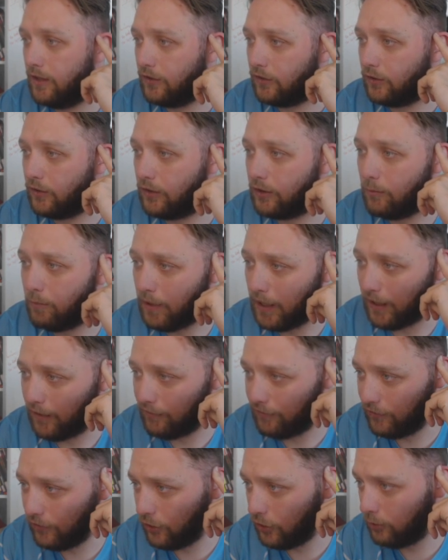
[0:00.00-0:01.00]
So you can buy a
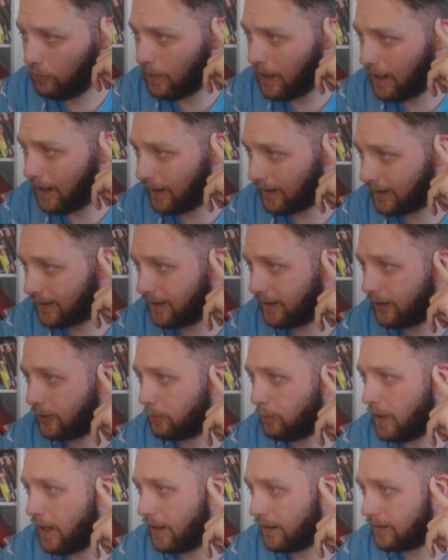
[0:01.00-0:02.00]
4 mat, a
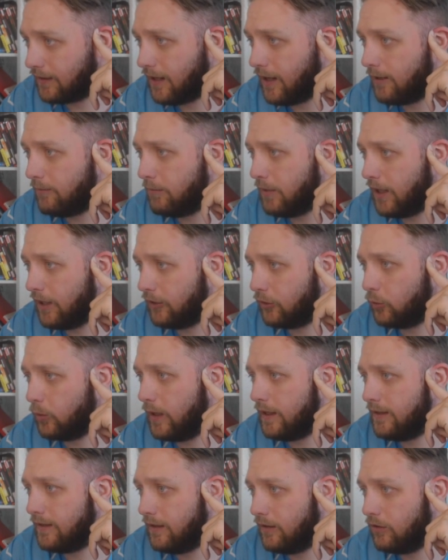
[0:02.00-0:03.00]
6 mat, a 10 mat,
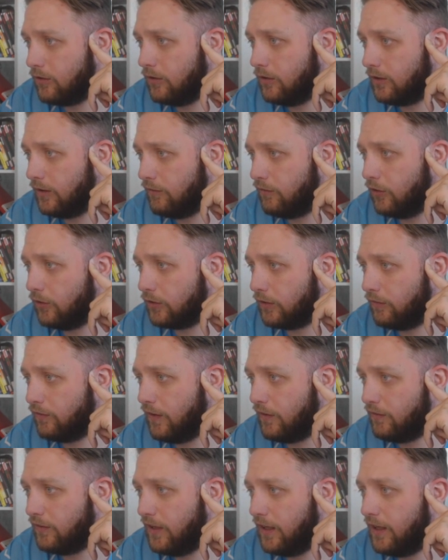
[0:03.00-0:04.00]
20, 30, 40,
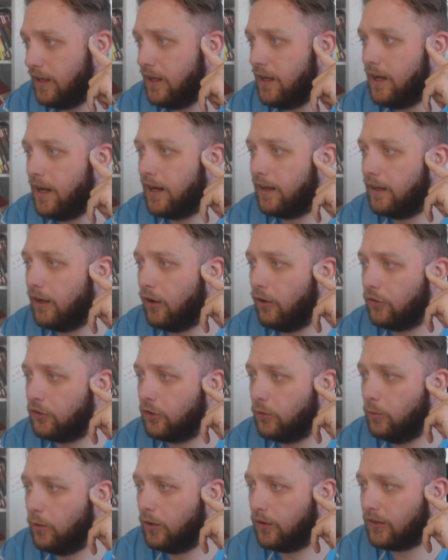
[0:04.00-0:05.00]
50, and it
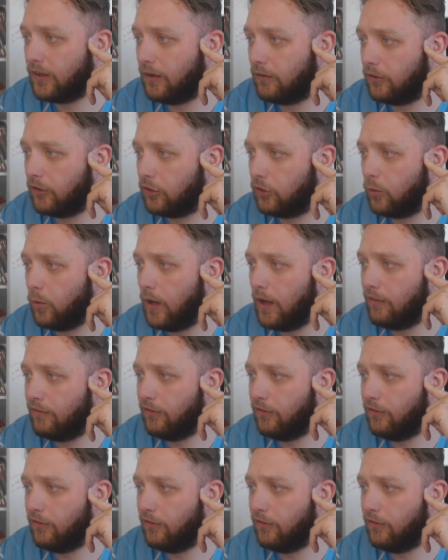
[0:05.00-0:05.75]
also works out the square